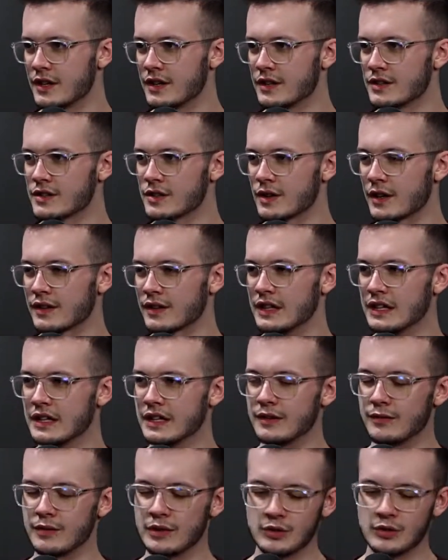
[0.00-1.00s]
So I think
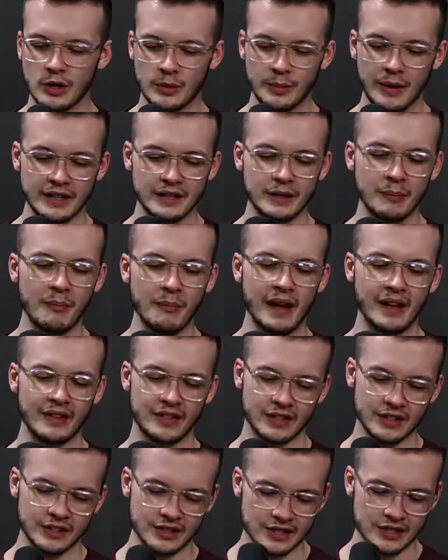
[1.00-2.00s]
if we talk about the
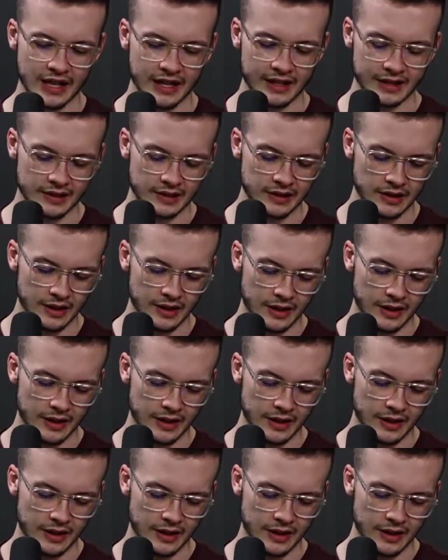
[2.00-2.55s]
methods and